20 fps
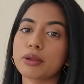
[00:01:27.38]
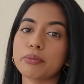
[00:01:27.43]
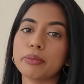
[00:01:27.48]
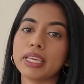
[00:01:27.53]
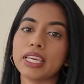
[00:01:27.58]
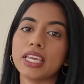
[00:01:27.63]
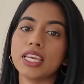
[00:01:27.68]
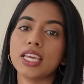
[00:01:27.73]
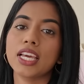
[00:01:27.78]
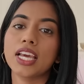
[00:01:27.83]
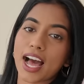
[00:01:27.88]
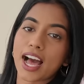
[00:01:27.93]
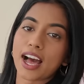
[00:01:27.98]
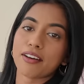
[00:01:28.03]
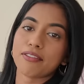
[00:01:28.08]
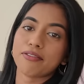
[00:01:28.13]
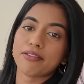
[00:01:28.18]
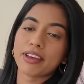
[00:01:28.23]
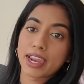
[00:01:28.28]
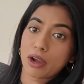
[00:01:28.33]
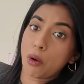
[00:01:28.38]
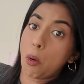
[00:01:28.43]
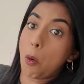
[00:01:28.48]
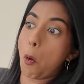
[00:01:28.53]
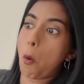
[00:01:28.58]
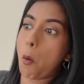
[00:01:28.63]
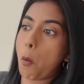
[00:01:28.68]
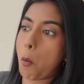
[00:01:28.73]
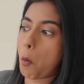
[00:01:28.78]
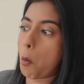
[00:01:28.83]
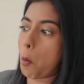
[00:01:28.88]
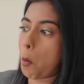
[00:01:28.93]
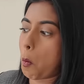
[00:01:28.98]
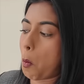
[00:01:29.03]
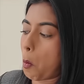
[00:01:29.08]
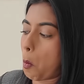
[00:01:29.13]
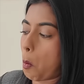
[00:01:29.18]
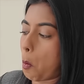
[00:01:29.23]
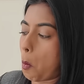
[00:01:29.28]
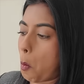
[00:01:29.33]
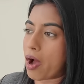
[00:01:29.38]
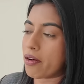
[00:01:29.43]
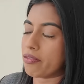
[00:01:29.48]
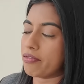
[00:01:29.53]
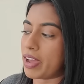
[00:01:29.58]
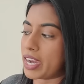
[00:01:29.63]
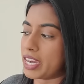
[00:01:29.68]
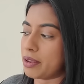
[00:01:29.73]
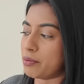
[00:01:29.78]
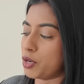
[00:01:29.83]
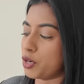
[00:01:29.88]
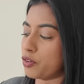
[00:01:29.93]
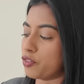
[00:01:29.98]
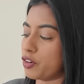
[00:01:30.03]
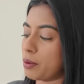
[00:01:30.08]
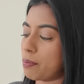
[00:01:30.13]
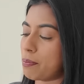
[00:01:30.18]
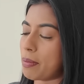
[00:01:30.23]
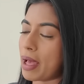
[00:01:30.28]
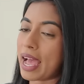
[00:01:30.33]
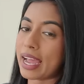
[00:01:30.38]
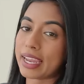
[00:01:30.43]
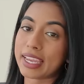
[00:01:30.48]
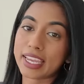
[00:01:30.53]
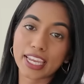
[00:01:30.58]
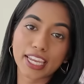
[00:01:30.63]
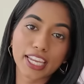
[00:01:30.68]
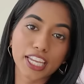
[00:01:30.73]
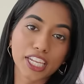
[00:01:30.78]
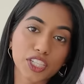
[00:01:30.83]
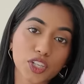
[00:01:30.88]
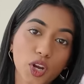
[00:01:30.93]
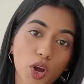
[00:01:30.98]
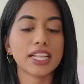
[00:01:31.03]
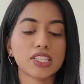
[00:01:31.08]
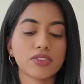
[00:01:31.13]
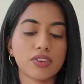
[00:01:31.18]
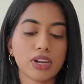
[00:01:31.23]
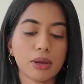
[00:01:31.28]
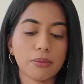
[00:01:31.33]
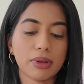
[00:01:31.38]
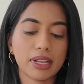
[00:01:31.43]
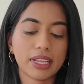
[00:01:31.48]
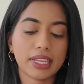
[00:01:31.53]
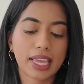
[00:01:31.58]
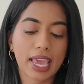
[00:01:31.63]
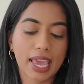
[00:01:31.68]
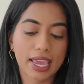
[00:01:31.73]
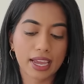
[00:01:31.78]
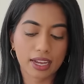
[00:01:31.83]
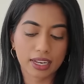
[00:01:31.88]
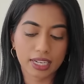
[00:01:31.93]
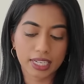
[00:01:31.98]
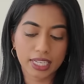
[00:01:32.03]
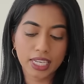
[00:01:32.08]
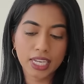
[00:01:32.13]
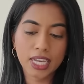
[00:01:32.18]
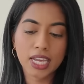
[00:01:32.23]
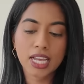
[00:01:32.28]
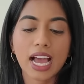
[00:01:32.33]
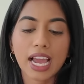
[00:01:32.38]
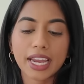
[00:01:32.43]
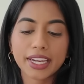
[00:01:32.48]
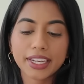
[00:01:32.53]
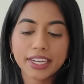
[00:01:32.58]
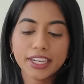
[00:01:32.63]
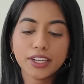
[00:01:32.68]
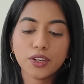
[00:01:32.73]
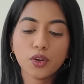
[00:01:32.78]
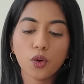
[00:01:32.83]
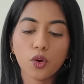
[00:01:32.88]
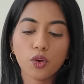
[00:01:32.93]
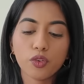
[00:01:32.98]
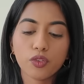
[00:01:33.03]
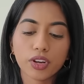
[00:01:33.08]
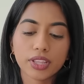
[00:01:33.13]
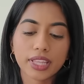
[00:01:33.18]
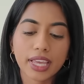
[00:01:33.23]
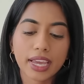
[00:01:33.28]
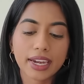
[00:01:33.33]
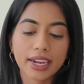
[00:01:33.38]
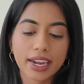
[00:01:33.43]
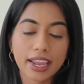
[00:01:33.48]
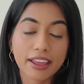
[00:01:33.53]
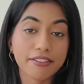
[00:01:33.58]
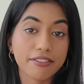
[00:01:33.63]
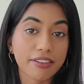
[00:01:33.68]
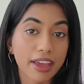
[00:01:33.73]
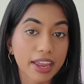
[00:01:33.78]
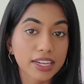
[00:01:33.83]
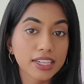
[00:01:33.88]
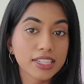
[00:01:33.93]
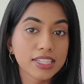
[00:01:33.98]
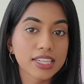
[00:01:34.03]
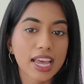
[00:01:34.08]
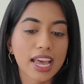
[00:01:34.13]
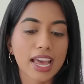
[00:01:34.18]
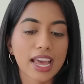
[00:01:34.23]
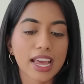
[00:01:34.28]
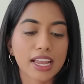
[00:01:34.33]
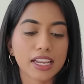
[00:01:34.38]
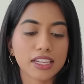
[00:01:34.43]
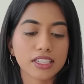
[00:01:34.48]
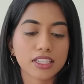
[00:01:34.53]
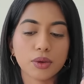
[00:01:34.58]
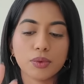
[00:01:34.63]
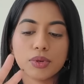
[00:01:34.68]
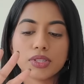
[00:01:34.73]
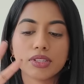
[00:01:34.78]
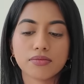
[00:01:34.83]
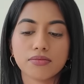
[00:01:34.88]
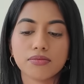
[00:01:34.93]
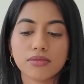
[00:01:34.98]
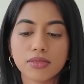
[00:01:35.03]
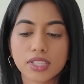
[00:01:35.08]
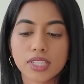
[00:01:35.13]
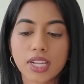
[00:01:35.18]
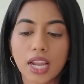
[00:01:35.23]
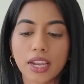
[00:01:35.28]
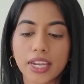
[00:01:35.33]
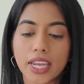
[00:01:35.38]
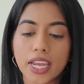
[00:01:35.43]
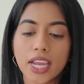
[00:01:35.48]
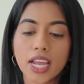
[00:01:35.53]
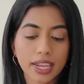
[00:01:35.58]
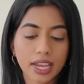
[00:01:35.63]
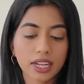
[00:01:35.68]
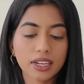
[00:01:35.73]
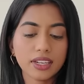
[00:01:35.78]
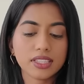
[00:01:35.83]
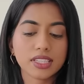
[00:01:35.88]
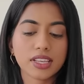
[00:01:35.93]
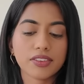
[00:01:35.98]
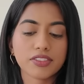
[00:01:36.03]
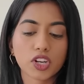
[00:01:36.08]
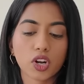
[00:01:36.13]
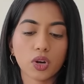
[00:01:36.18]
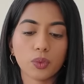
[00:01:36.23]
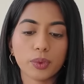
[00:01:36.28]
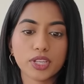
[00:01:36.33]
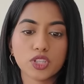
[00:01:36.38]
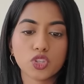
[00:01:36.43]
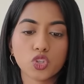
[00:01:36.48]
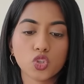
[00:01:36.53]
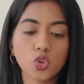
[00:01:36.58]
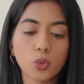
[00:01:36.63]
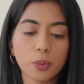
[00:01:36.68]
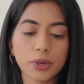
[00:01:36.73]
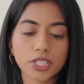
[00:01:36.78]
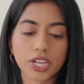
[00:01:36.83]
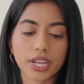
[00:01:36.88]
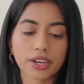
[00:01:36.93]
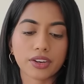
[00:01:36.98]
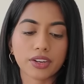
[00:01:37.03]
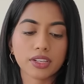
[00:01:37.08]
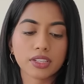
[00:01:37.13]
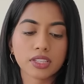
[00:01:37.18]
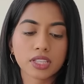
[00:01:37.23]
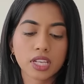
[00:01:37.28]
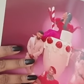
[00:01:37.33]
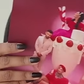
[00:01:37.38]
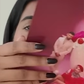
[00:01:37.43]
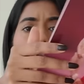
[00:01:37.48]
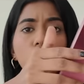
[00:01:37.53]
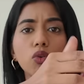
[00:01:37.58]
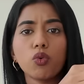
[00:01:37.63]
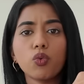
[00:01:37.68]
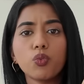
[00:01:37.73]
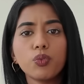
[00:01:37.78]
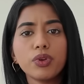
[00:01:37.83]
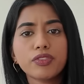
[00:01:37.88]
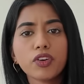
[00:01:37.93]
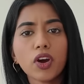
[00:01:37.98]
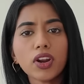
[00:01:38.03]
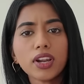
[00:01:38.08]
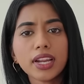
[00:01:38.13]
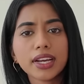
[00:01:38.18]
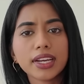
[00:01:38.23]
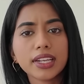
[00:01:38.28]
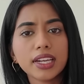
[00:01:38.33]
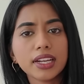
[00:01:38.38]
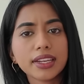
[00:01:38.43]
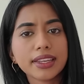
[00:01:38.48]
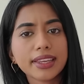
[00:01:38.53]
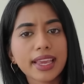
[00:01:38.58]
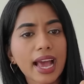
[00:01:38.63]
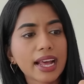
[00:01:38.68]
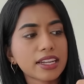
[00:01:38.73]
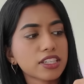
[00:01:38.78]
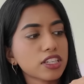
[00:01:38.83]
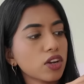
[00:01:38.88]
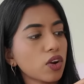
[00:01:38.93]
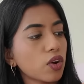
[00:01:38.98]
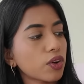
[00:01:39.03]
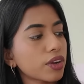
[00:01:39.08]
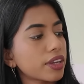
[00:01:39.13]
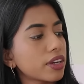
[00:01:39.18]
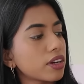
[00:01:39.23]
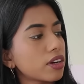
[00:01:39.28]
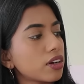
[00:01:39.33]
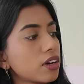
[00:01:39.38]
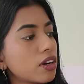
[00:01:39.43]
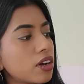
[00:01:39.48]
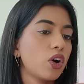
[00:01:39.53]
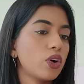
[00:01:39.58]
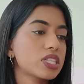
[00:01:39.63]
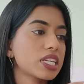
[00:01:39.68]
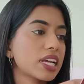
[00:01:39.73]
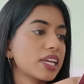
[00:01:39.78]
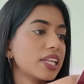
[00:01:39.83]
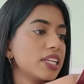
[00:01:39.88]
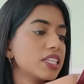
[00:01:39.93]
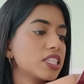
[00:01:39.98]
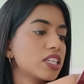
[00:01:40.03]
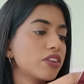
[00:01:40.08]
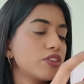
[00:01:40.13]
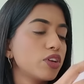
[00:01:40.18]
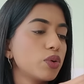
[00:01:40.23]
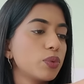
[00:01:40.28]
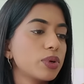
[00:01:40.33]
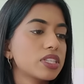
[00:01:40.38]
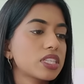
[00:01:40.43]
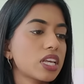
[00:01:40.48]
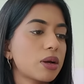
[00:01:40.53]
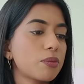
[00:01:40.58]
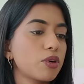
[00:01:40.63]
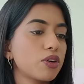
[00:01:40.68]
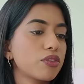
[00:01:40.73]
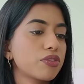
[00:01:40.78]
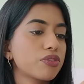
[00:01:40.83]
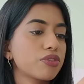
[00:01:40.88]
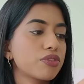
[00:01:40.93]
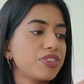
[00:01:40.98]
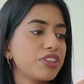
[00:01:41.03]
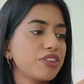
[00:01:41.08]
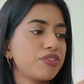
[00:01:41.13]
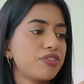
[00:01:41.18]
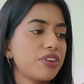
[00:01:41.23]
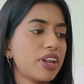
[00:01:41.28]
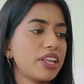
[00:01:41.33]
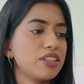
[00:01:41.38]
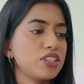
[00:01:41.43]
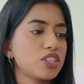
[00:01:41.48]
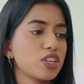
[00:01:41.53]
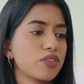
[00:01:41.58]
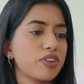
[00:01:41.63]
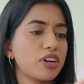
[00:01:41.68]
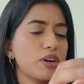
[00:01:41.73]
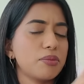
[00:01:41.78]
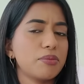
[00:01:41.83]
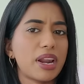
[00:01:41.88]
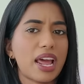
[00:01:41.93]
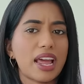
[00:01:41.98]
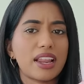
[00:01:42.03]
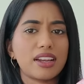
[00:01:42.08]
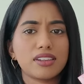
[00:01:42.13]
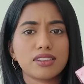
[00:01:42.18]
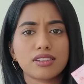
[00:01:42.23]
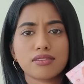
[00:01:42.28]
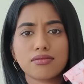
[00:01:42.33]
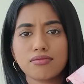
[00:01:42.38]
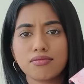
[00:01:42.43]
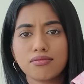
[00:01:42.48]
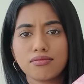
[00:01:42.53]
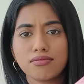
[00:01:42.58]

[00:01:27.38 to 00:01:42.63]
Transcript: gonna be a very... A very beautiful package. It's from Kayali. I did go for their event and it was stunning. Kayali's gifts are always super generous. Oh, we've got like a little catalog here. Oh, it's like an interview with some of the friends of her brand.